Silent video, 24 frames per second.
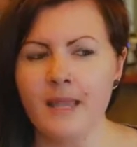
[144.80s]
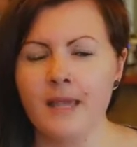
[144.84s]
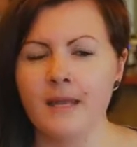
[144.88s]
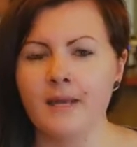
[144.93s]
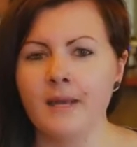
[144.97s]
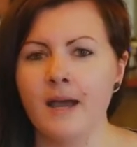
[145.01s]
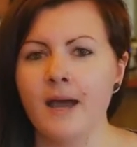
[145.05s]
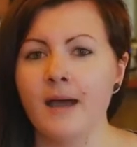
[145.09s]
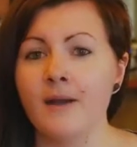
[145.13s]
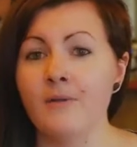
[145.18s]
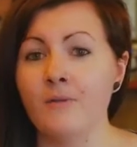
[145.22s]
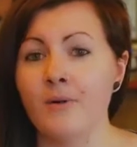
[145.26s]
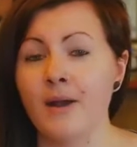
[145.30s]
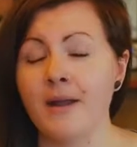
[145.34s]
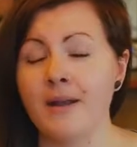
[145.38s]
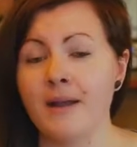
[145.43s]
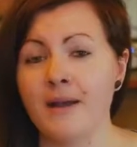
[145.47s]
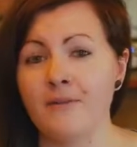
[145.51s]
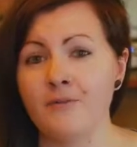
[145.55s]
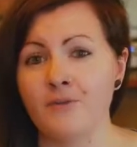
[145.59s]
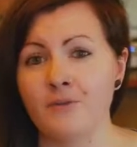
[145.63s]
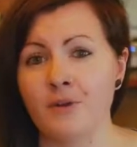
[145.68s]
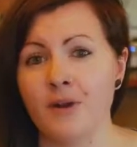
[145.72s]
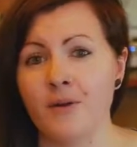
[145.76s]
And right
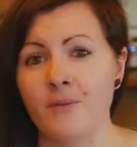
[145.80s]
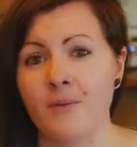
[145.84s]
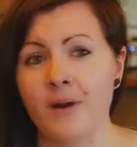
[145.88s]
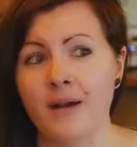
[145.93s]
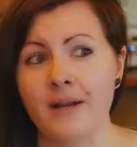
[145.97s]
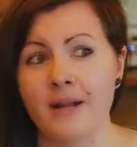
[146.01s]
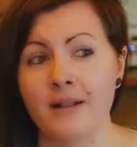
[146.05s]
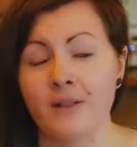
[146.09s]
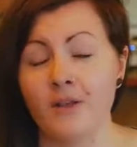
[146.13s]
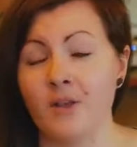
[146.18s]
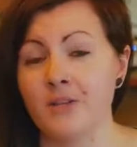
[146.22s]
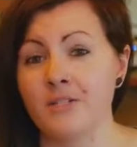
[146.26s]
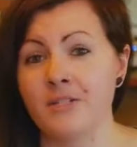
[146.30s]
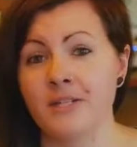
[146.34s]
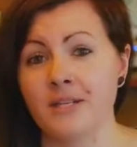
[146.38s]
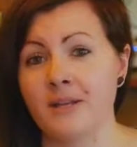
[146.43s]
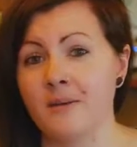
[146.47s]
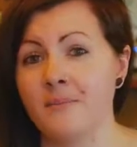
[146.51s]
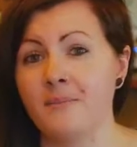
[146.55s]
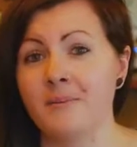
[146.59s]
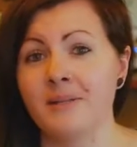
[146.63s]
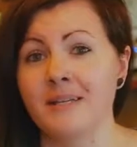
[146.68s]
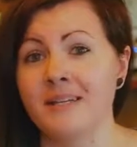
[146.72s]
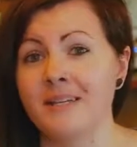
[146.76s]
after I won, I
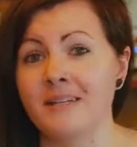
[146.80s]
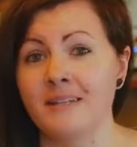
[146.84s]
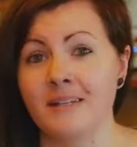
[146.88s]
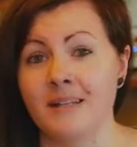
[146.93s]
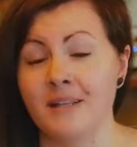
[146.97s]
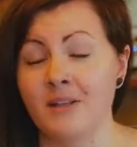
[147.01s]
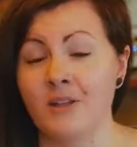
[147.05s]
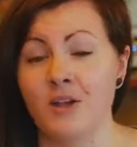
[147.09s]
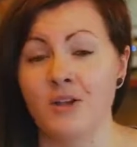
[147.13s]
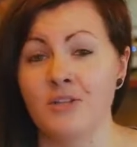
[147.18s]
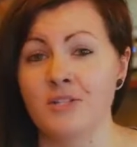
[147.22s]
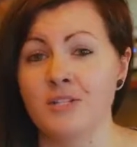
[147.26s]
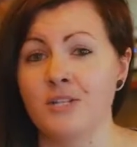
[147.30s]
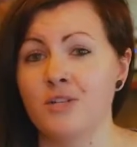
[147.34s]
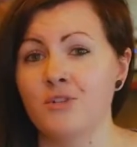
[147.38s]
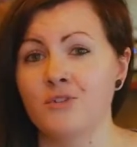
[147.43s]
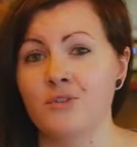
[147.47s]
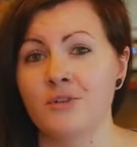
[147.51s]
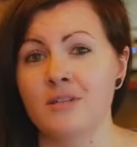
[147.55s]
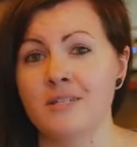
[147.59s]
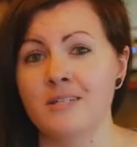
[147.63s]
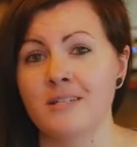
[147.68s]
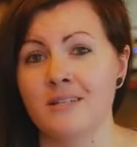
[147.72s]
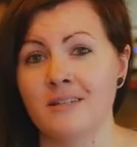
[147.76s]
completely lost
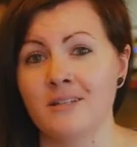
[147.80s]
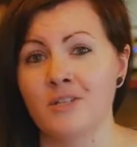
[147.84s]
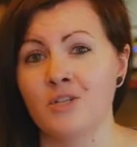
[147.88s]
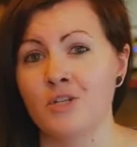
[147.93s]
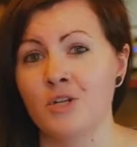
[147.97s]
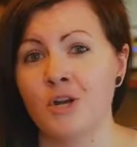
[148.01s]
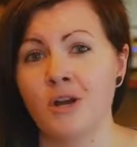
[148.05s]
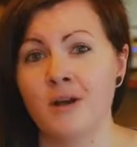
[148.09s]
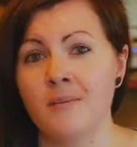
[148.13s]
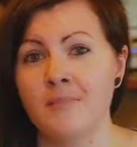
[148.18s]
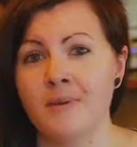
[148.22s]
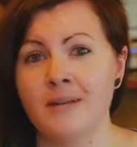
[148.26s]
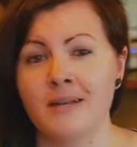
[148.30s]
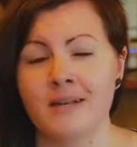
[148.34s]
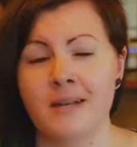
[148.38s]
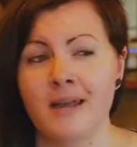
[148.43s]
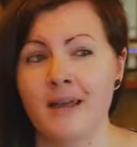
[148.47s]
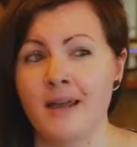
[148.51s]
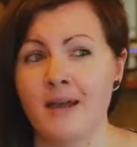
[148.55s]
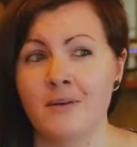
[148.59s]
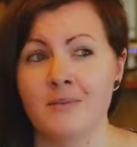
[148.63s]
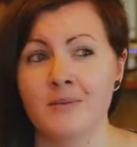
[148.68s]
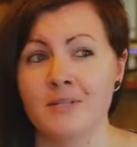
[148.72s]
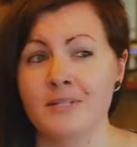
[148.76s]
interest in the job, and
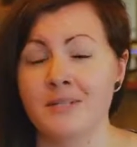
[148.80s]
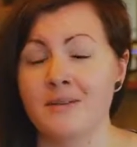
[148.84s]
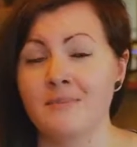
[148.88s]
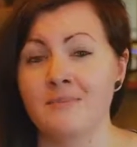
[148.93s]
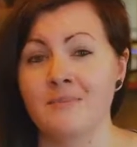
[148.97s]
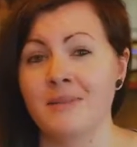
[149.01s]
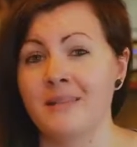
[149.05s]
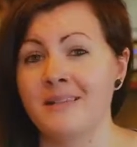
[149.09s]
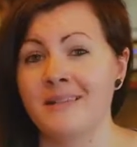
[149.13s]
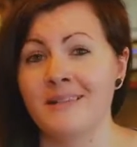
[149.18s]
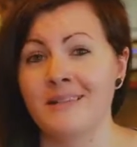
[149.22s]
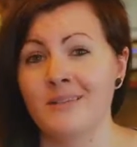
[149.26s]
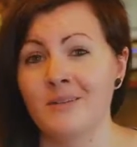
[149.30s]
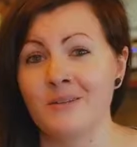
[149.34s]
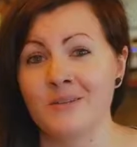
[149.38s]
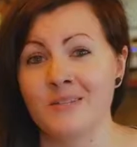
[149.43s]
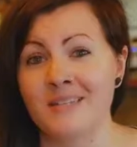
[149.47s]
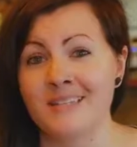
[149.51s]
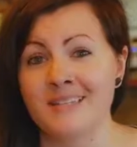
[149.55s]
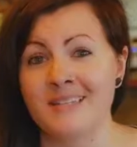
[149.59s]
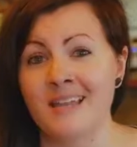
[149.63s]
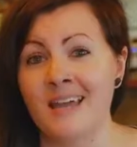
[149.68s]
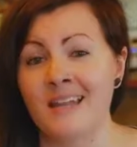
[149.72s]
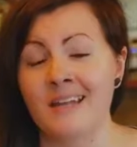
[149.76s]
I was completely
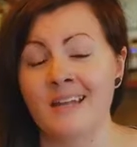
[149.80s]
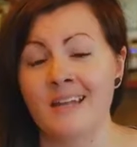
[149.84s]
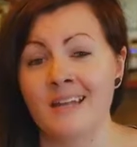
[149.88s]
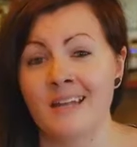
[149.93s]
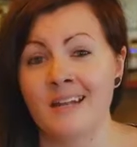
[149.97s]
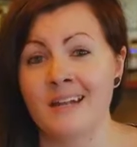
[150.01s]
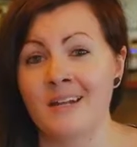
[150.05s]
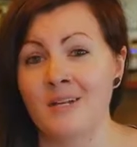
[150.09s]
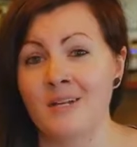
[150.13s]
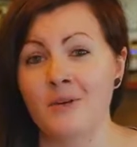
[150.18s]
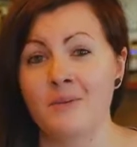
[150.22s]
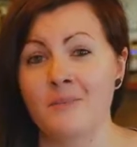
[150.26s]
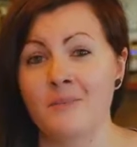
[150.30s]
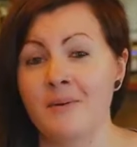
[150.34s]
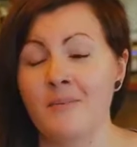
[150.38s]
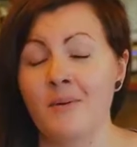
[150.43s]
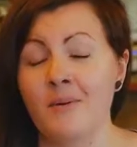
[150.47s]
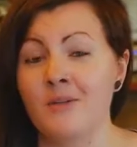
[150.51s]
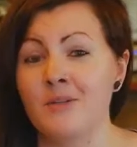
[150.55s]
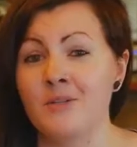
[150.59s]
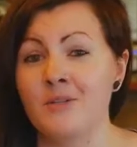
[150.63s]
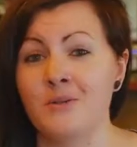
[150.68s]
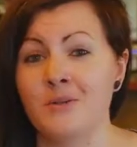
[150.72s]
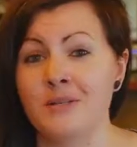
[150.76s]
useless at it, and I couldn't be
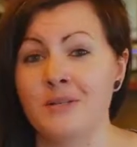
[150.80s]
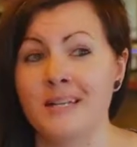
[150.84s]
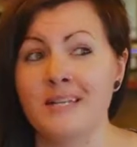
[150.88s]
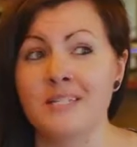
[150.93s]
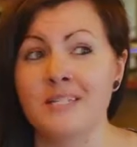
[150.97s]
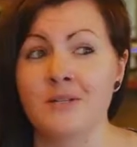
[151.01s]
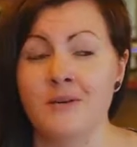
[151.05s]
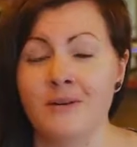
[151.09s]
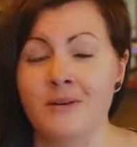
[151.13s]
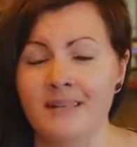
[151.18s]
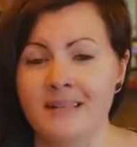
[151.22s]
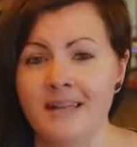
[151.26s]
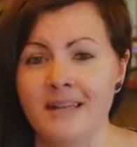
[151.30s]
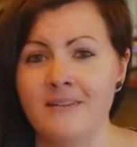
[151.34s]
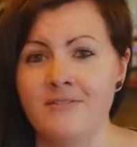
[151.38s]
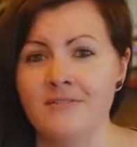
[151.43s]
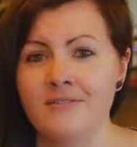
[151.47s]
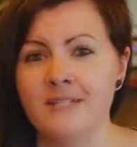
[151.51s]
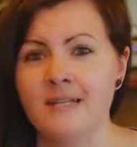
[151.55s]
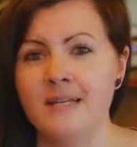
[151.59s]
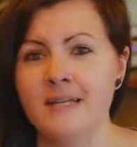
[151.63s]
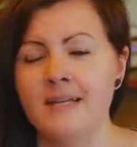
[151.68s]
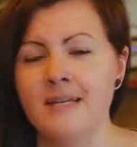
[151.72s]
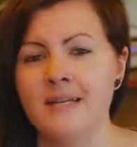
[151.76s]
bothered doing it, so I
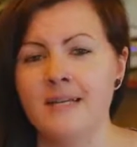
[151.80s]
left.